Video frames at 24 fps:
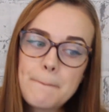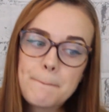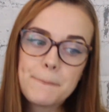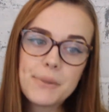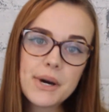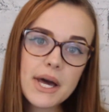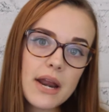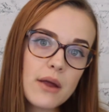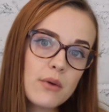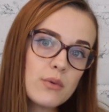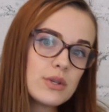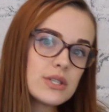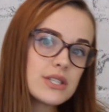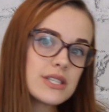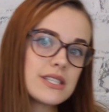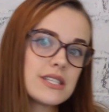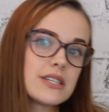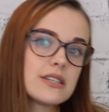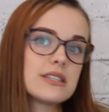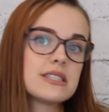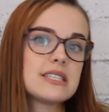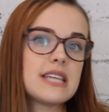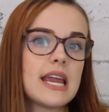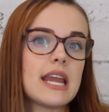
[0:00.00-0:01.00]
but I was
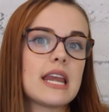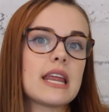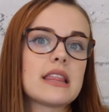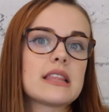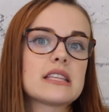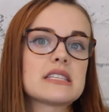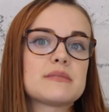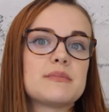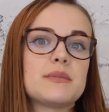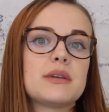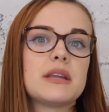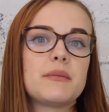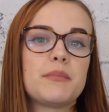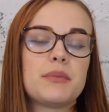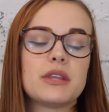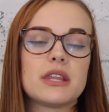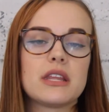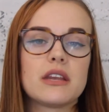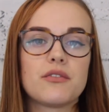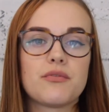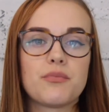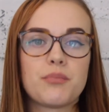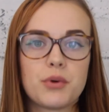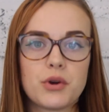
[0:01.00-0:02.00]
still dating this
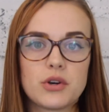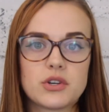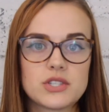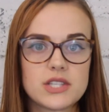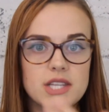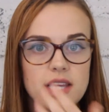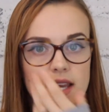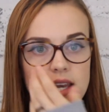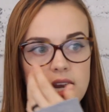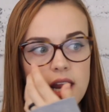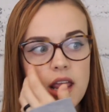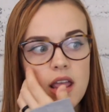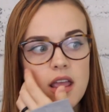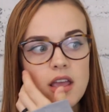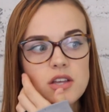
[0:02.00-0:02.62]
manipulative person.